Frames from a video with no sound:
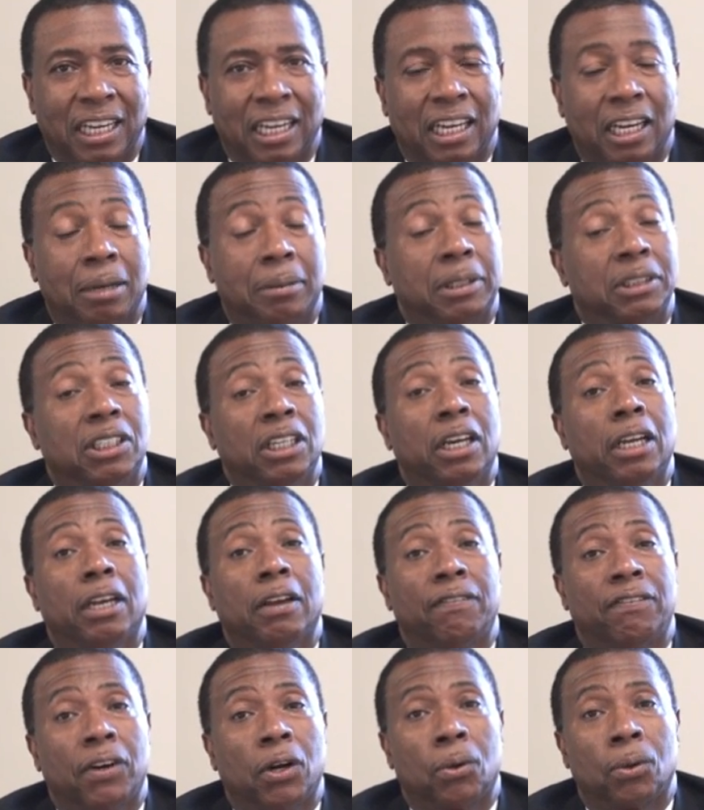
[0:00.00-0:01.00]
And I'm going to tell
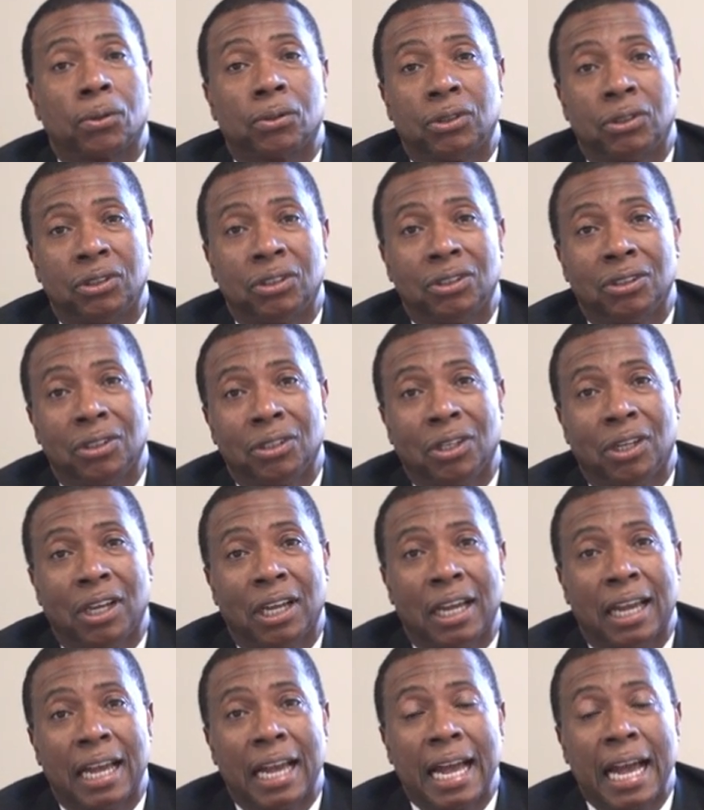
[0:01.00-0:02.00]
you folks,
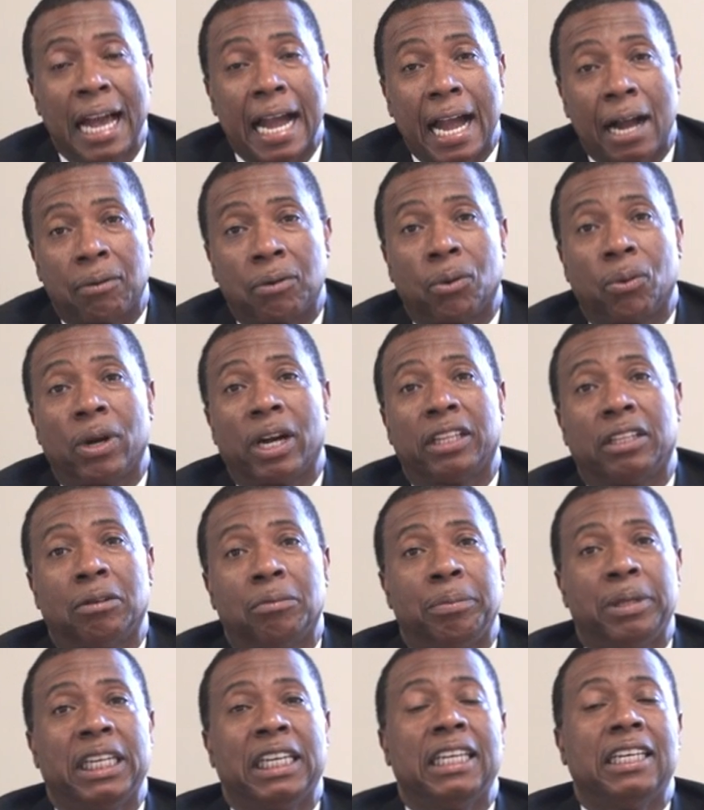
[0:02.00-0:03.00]
I would rather
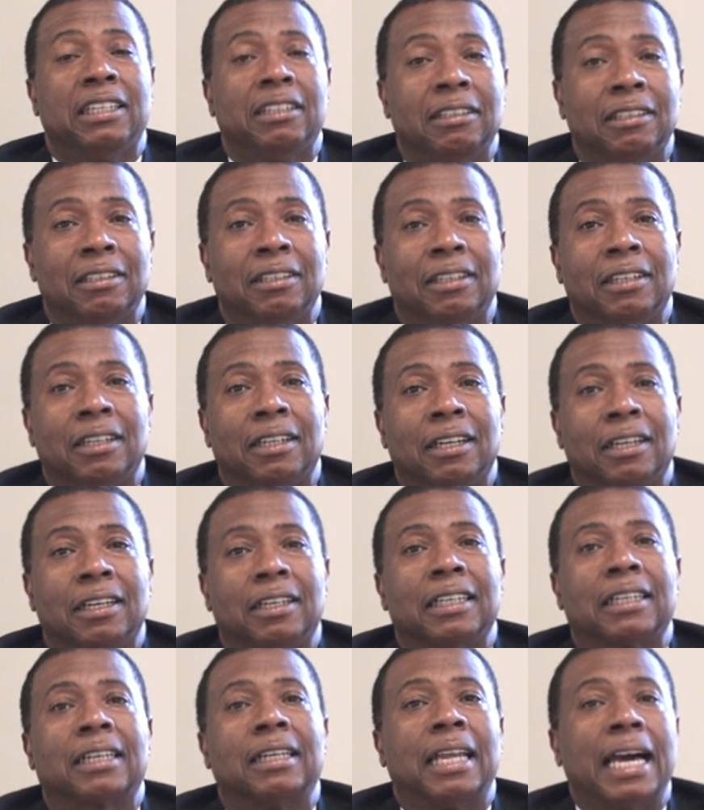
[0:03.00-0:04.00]
be
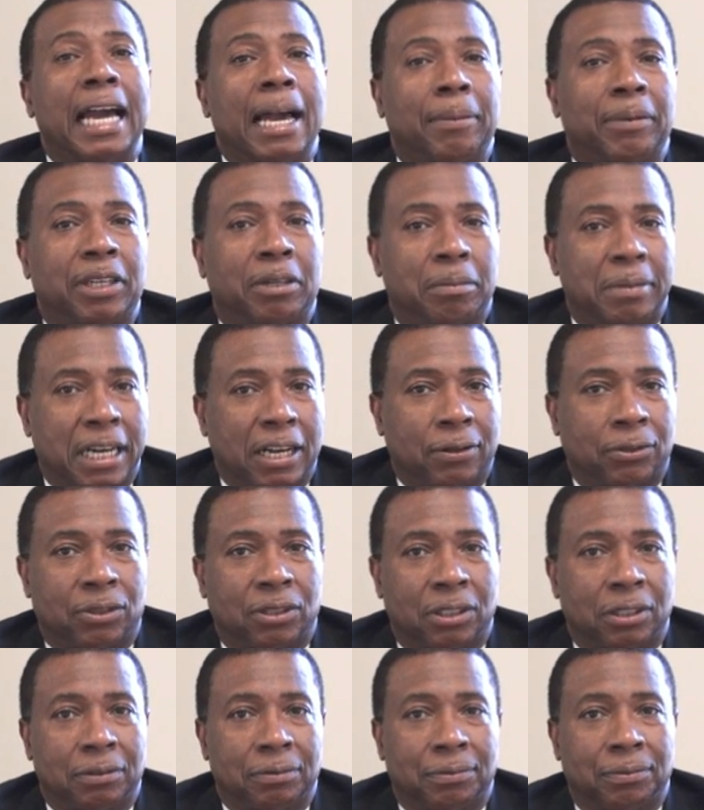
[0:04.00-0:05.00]
climbing a
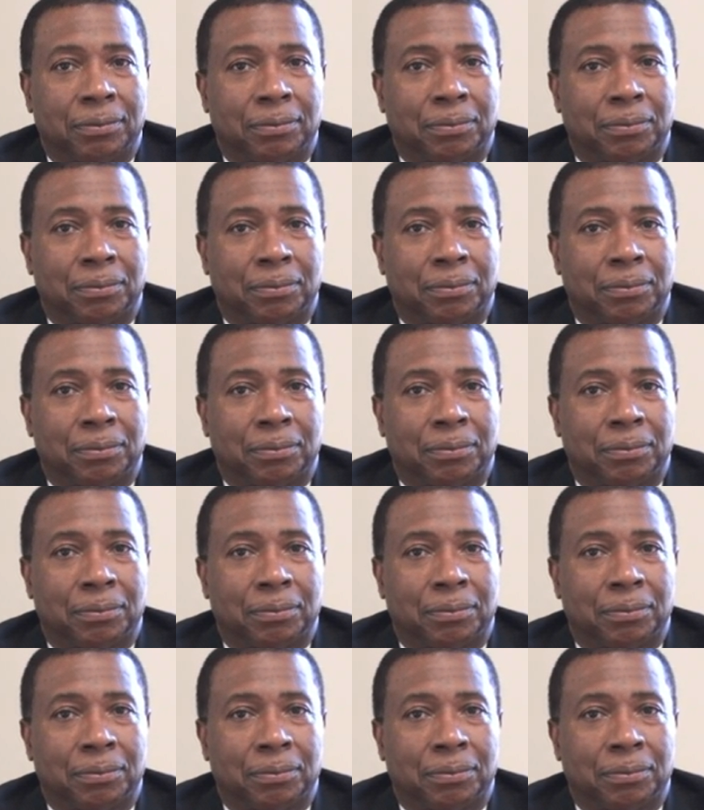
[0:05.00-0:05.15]
mountain.